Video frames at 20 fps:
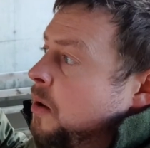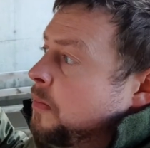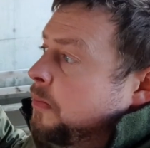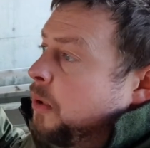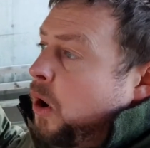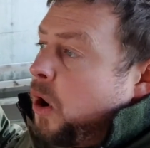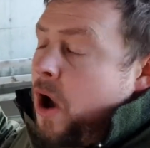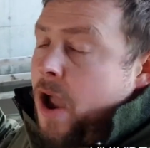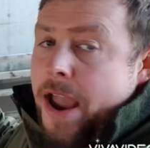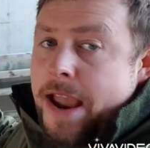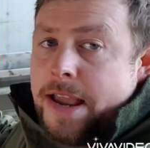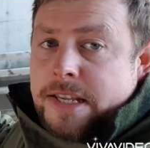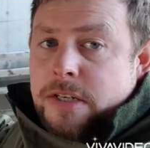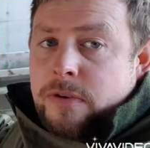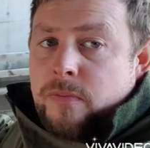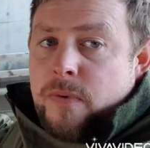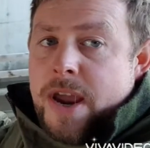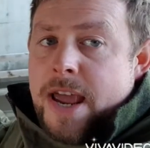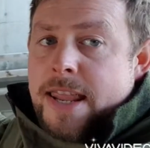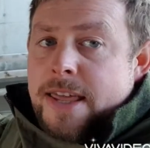But it's a
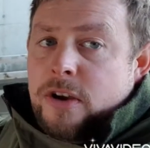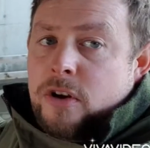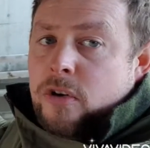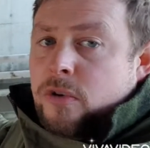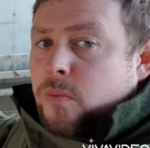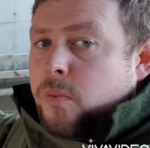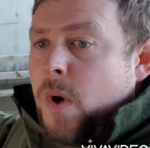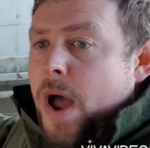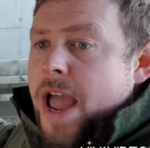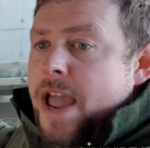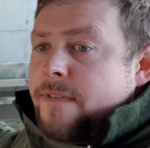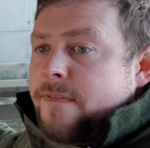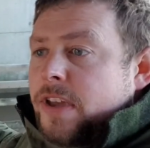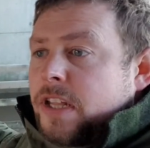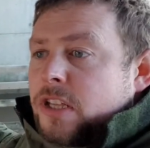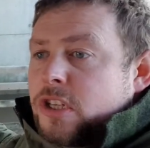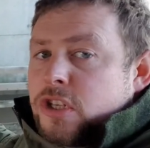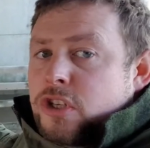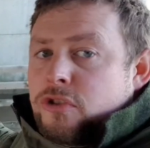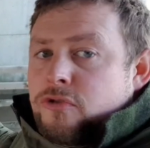really good way of
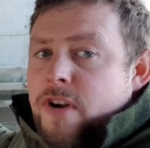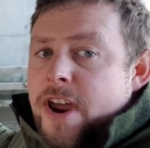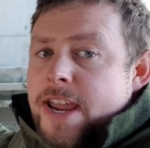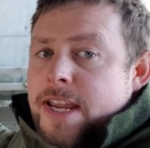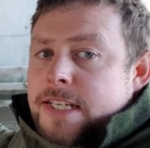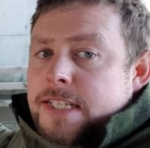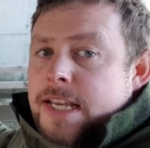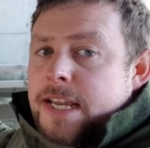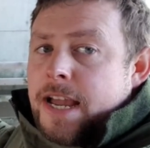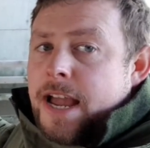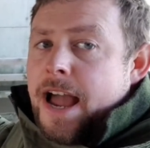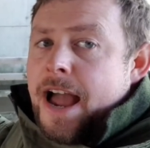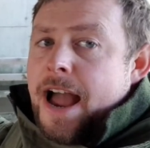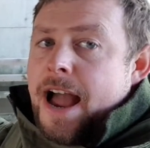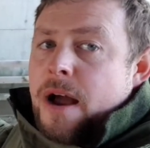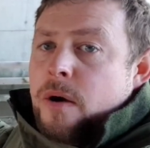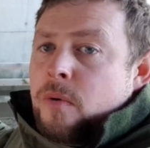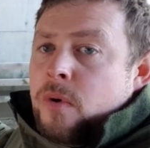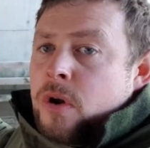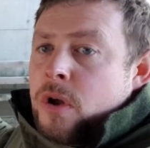illustrating
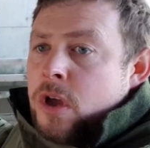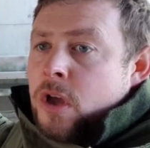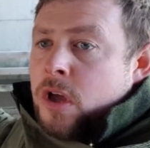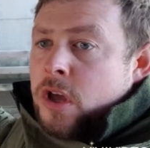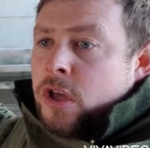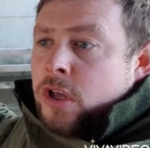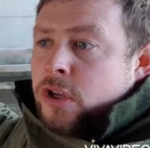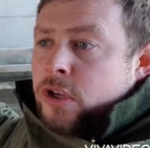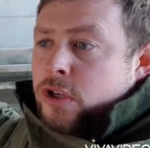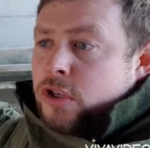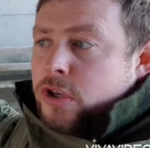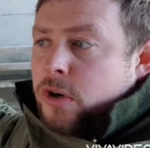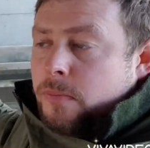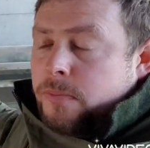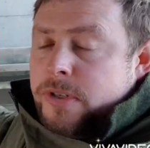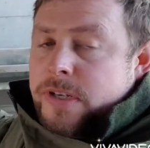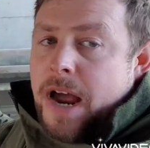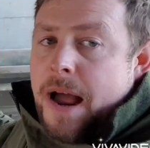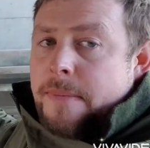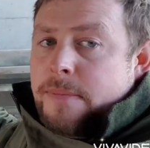how
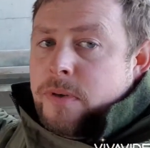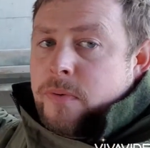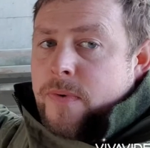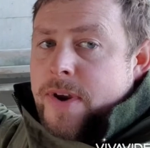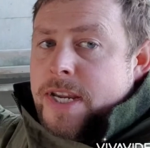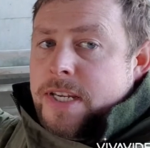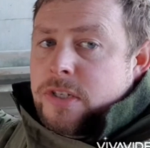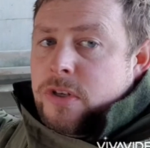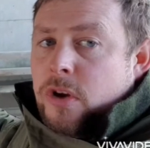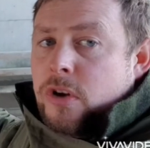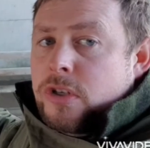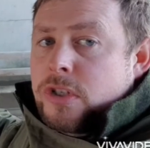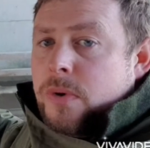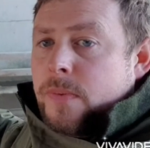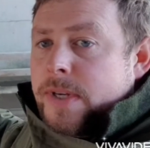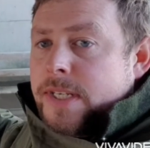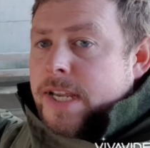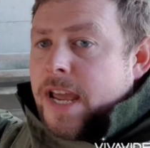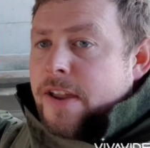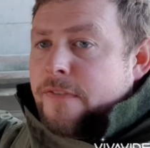sometimes a resource that
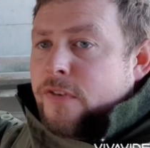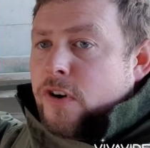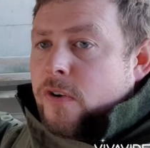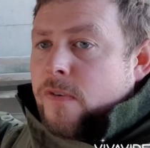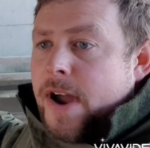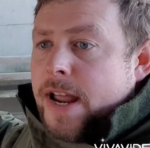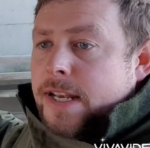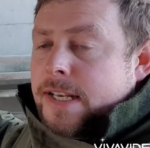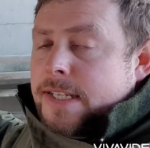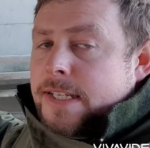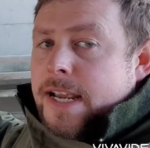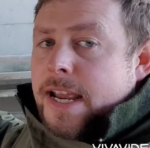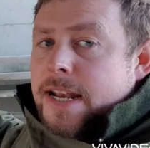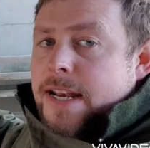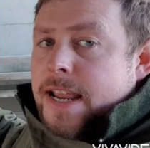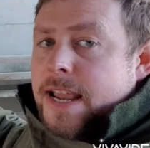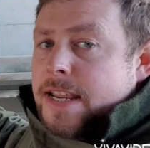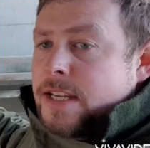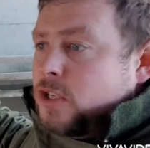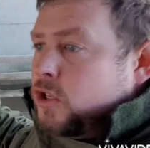we take for granted
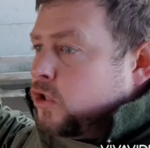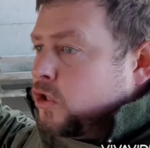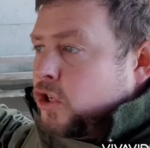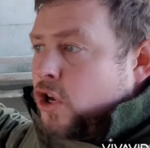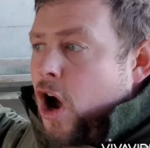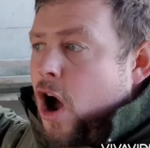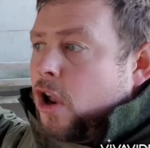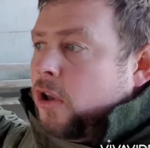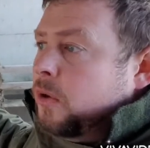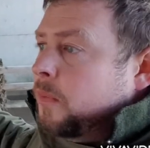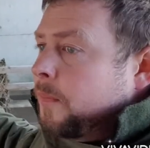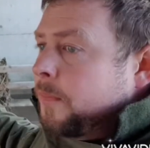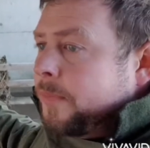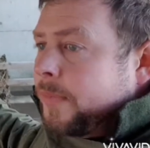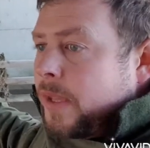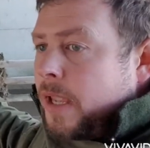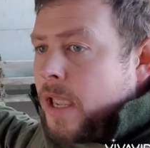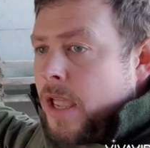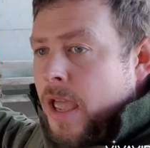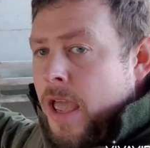is just gone.
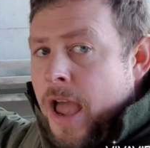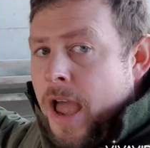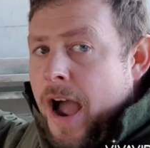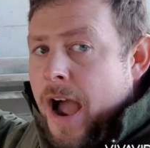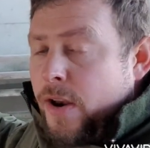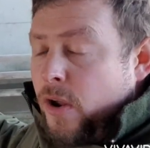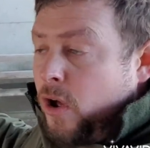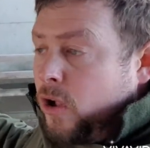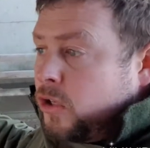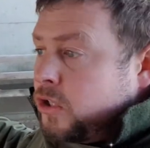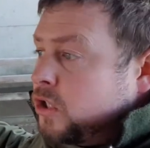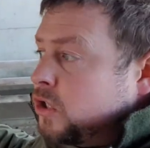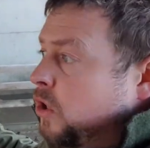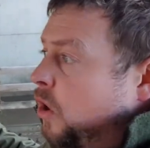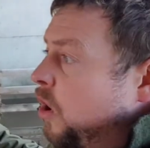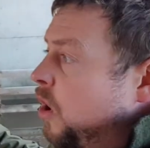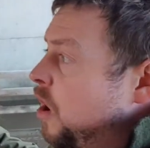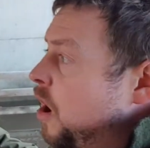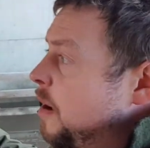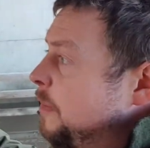And
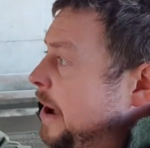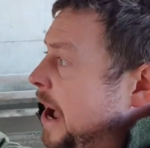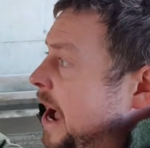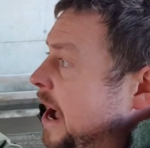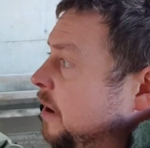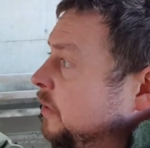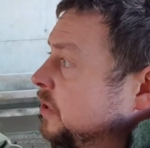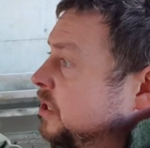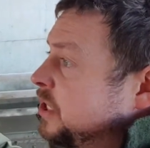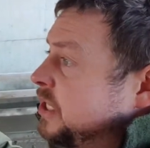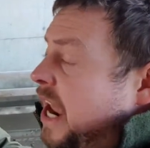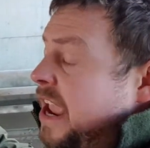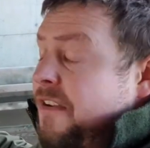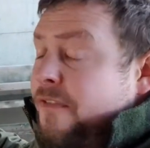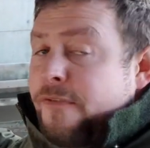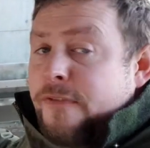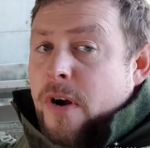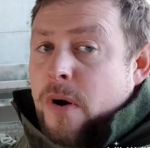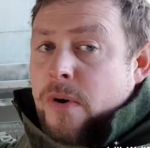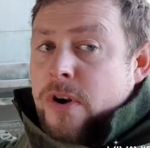also about safe
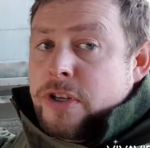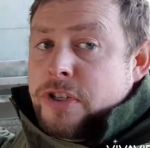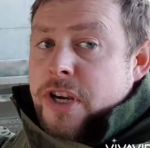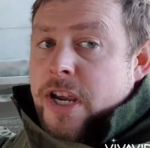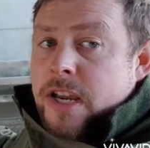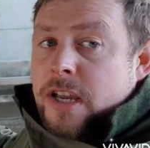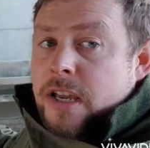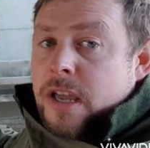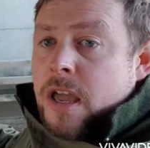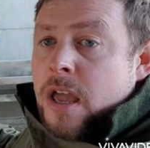foraging.